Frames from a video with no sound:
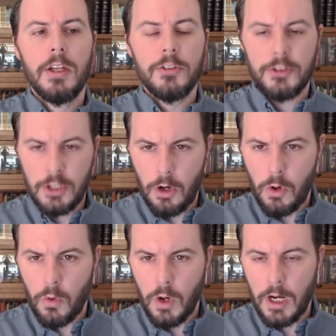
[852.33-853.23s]

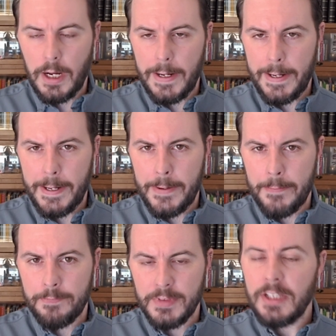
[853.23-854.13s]
So
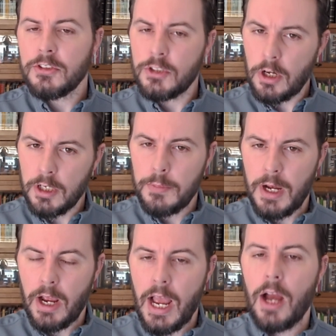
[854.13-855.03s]
let's talk
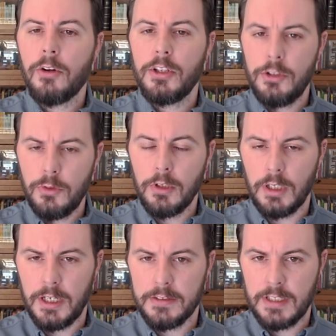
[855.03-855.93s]
about how to
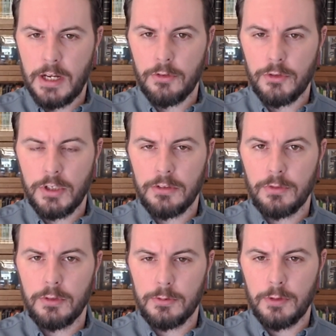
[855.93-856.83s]
utilize
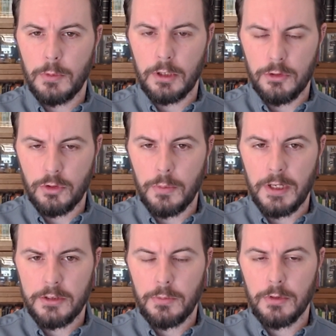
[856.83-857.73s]
countertransference from a control
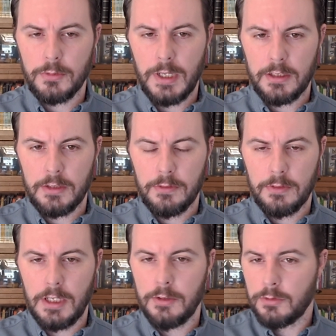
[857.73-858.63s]
mastery perspective.
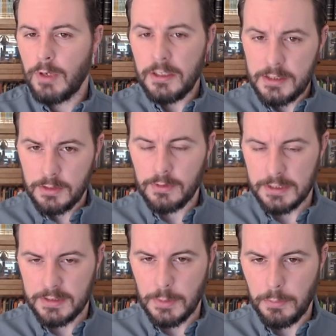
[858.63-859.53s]
It's relatively
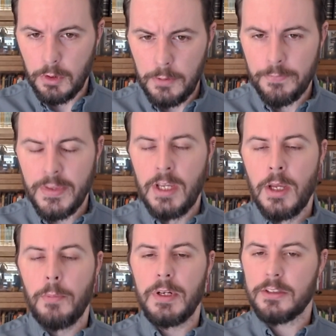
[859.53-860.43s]
simple,
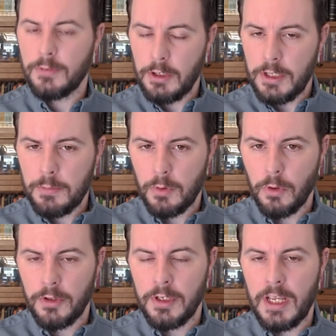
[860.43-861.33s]
but it's very
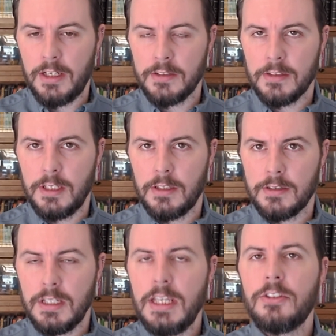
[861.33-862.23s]
important, and
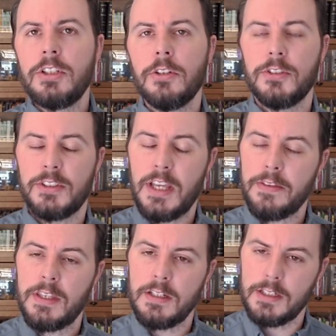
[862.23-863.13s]
it's easier
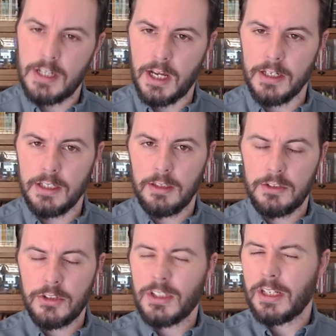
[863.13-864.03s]
said than done,
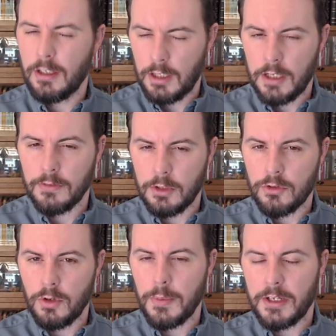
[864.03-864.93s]
just like a lot of
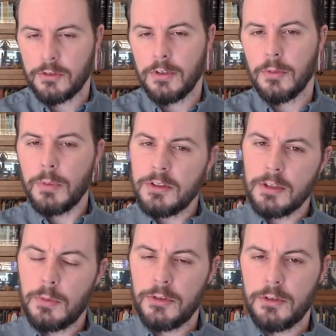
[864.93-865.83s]
control mastery. The
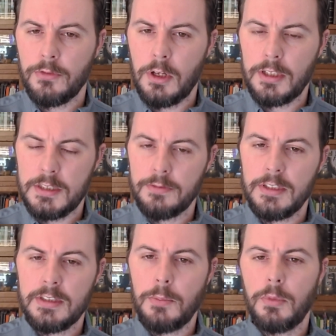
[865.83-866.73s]
principles are relatively
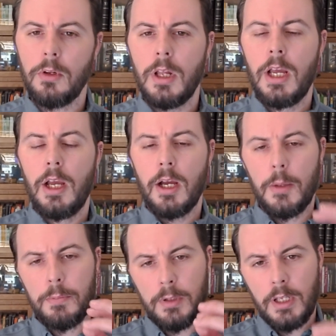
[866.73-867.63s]
simple.
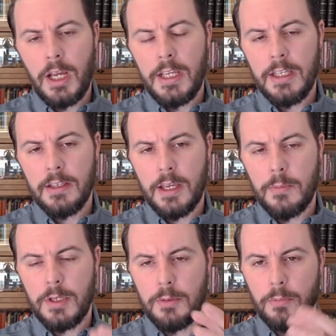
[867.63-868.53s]
Applying
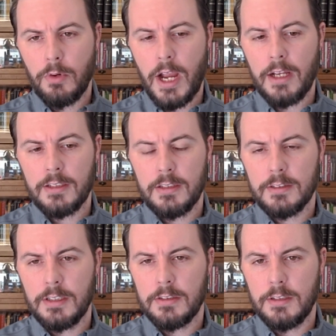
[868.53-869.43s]
them in practice
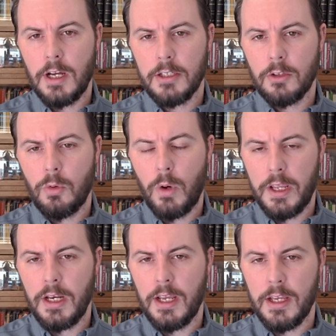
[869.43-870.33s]
is not
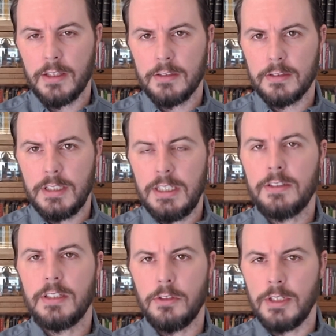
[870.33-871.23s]
quite as
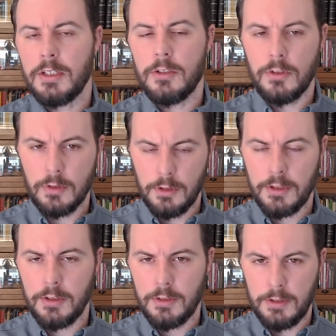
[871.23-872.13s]
easy. You need to
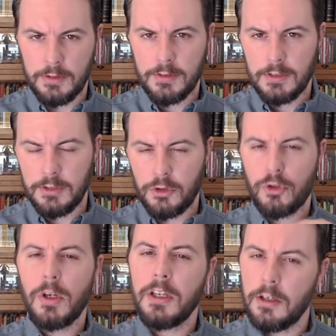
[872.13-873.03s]
do it's
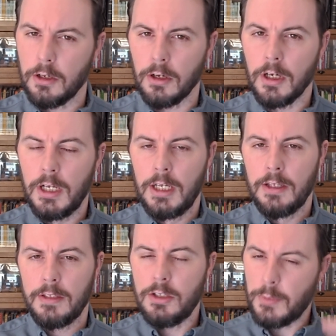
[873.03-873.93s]
trickier
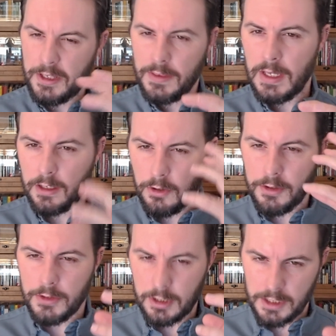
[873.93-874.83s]
than you might think,
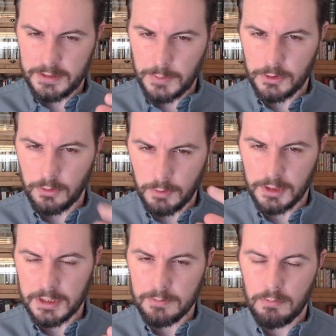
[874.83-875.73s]
although the concepts are
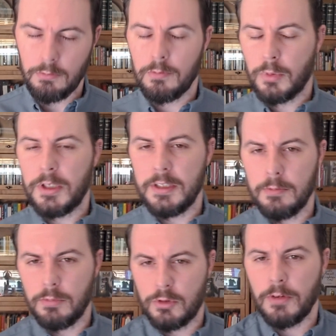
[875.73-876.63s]
really
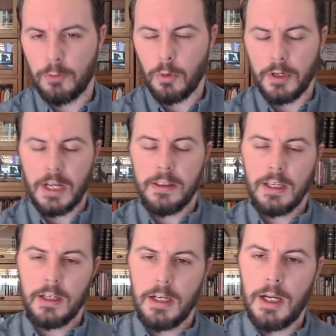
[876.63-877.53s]
pretty straightforward, I think.